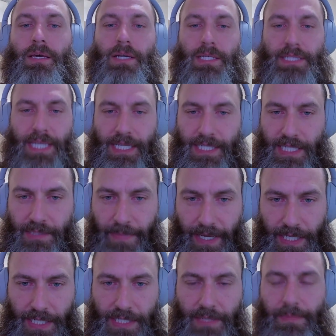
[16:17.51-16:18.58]
Consensus
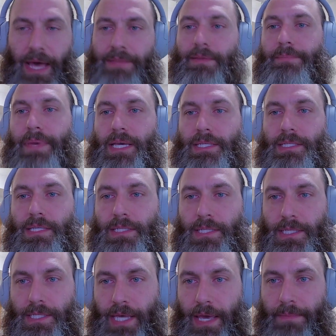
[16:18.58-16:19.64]
mechanism at the base is
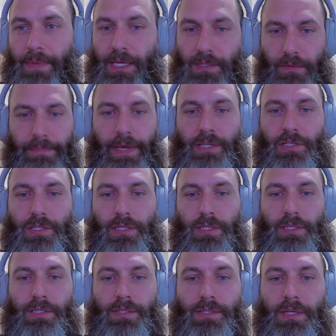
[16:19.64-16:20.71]
the same, as you
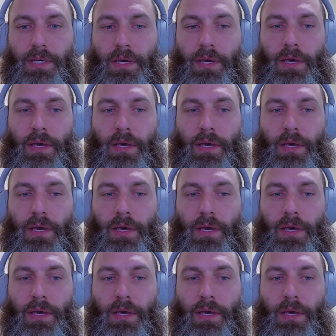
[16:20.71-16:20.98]
mentioned.